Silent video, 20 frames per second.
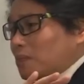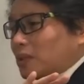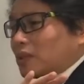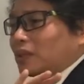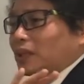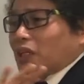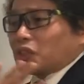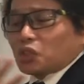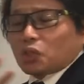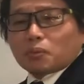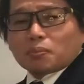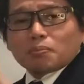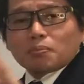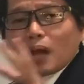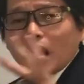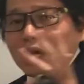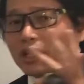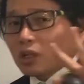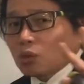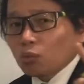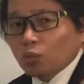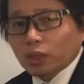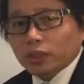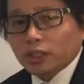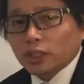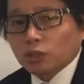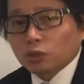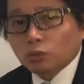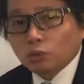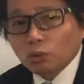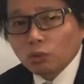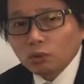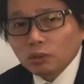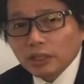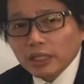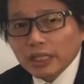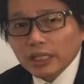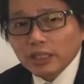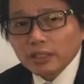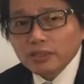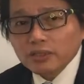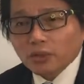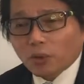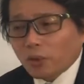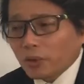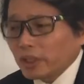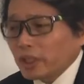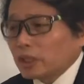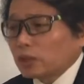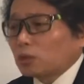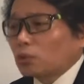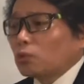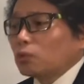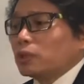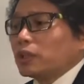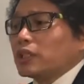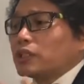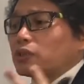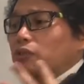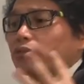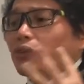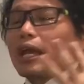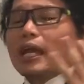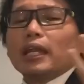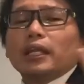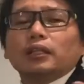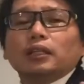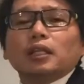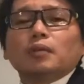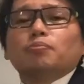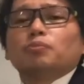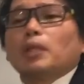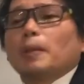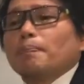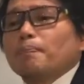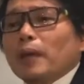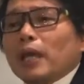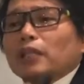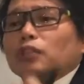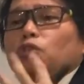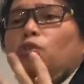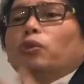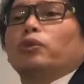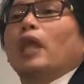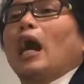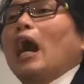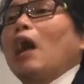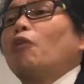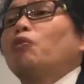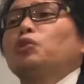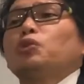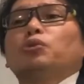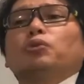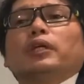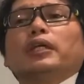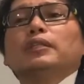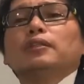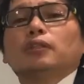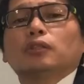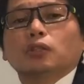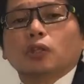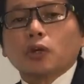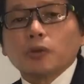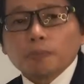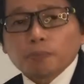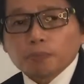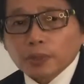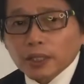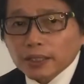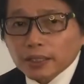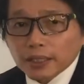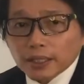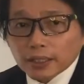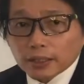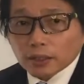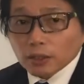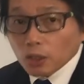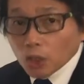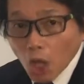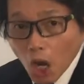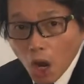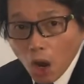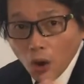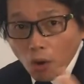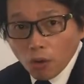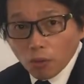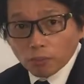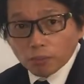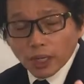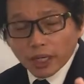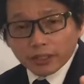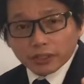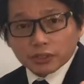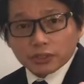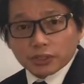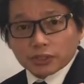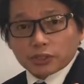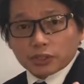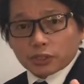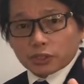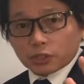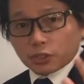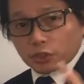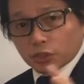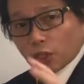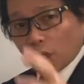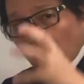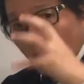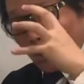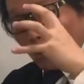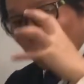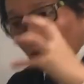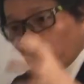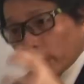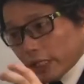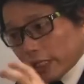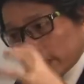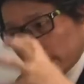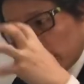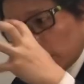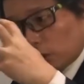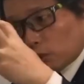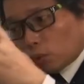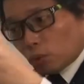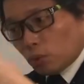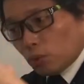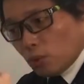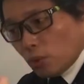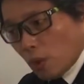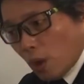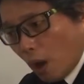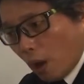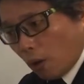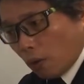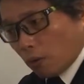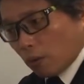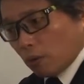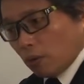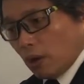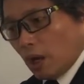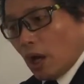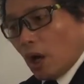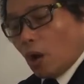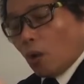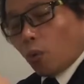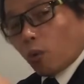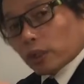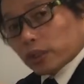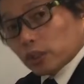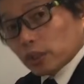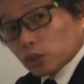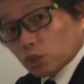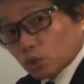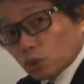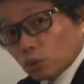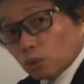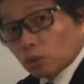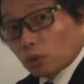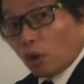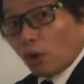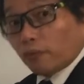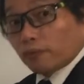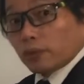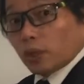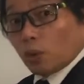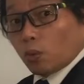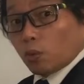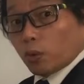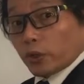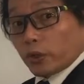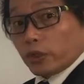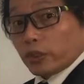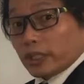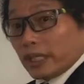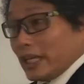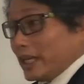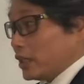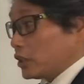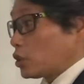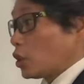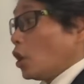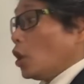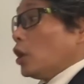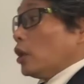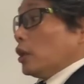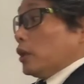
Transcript: doesn't matter what the truth is, or the truth is relative, depends on how you interpret it. No, brothers and sisters, we need to know what the truth of the word is,